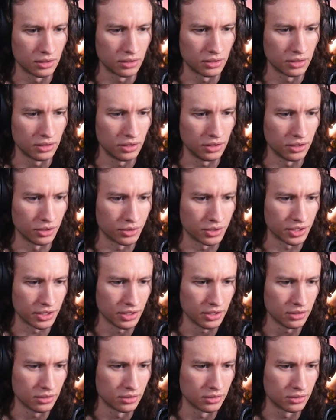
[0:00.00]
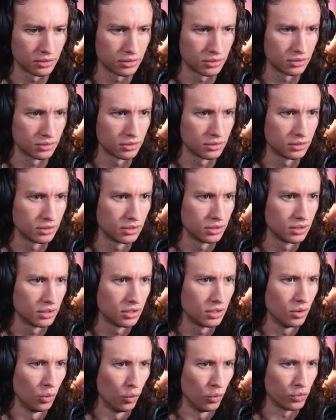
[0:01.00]
Hello, sir.
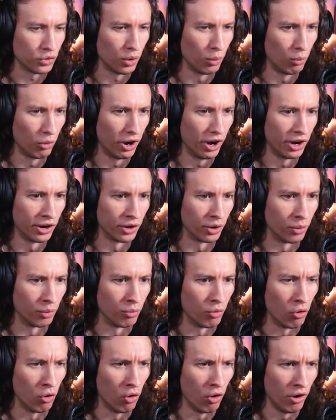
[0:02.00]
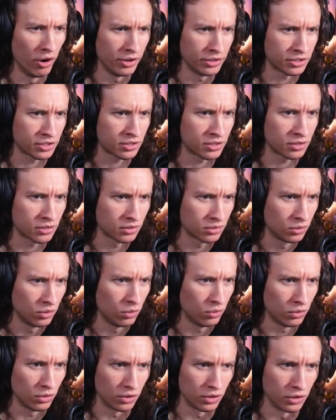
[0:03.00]
Them Rando boys
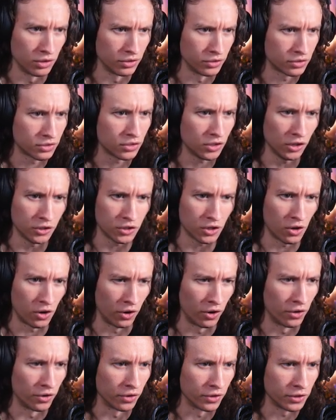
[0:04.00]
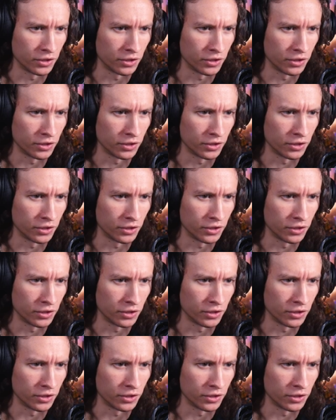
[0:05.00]
were in such a hurry,